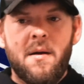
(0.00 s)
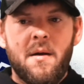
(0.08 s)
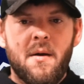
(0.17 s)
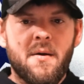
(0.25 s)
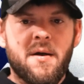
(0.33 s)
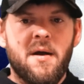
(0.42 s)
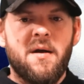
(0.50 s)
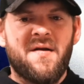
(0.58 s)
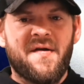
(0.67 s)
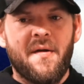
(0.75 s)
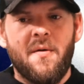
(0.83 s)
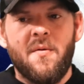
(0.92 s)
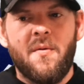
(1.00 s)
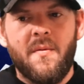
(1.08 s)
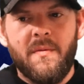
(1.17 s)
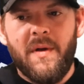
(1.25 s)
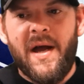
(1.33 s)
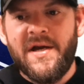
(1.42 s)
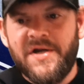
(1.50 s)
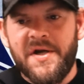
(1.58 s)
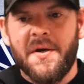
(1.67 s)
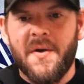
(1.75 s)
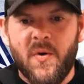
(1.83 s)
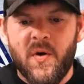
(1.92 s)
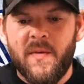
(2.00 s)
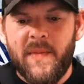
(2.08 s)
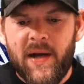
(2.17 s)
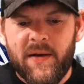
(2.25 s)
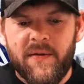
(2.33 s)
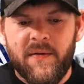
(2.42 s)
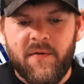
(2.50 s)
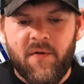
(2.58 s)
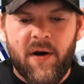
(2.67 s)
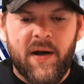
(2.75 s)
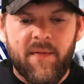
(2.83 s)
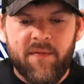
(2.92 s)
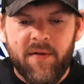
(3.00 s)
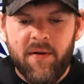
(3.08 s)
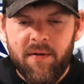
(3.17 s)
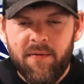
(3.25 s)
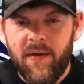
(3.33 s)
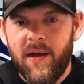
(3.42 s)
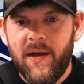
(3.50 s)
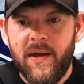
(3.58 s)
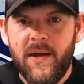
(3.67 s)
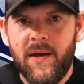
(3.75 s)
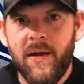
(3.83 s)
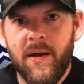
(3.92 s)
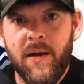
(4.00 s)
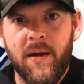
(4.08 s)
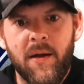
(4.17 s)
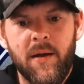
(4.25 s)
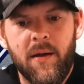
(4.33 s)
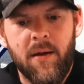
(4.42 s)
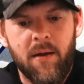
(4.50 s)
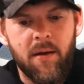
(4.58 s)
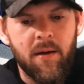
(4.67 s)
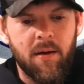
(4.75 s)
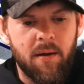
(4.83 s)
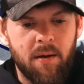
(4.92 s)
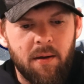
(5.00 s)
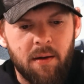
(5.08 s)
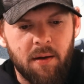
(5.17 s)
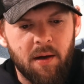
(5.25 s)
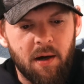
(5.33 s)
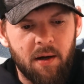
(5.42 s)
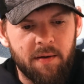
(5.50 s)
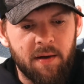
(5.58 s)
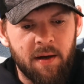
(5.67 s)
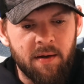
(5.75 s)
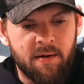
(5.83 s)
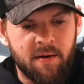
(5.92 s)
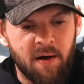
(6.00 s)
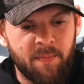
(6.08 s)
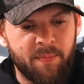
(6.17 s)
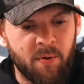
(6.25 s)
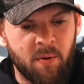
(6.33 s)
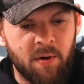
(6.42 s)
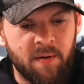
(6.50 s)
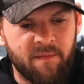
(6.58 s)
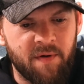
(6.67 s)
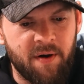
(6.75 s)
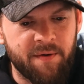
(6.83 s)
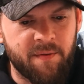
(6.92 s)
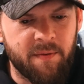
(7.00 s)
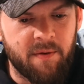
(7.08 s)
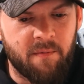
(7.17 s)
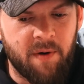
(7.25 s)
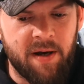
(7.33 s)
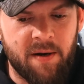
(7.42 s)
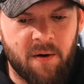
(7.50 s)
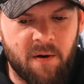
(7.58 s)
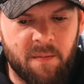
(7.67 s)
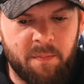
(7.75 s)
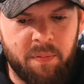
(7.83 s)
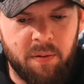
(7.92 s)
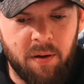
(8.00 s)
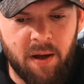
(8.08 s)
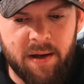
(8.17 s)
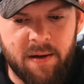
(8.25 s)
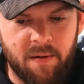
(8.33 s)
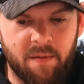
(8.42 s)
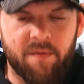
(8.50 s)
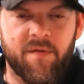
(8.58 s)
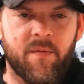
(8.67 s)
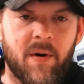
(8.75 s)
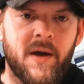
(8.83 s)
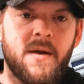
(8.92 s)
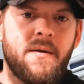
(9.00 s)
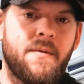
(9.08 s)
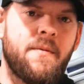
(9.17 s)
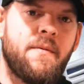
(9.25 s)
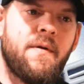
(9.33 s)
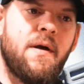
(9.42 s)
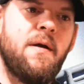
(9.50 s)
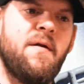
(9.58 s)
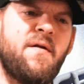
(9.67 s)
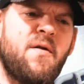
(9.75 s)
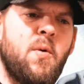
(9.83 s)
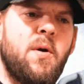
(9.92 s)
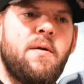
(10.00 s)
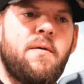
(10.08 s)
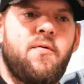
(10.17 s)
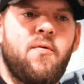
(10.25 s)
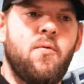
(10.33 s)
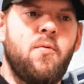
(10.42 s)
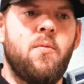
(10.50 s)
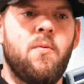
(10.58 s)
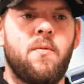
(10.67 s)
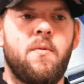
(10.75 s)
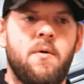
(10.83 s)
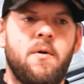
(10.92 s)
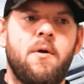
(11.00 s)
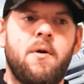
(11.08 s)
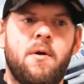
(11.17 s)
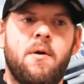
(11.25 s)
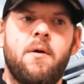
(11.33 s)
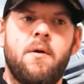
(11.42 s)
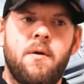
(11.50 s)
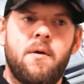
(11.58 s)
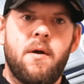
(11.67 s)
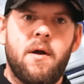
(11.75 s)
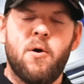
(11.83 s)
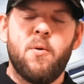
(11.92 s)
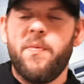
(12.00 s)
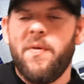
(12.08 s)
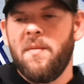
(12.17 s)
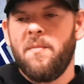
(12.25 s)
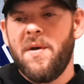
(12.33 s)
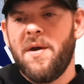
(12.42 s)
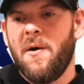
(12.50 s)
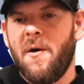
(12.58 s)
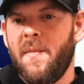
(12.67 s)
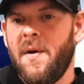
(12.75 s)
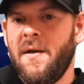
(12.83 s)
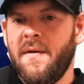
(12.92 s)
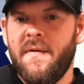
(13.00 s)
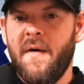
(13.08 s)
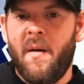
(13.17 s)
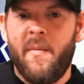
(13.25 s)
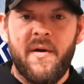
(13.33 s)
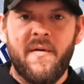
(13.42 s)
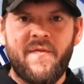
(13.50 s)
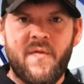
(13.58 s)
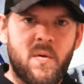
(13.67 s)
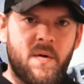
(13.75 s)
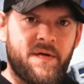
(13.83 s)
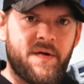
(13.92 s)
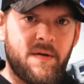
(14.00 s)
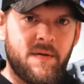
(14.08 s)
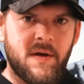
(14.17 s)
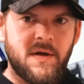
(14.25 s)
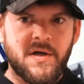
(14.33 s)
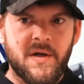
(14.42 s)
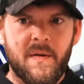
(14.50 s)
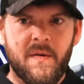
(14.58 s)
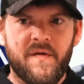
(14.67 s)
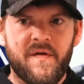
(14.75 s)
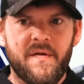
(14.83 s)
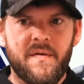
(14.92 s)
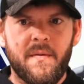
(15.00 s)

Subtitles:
Okay, so last year, going back to the draft, they got a couple of under-the-radar players, right, that is going to help them become a dominant force in this year's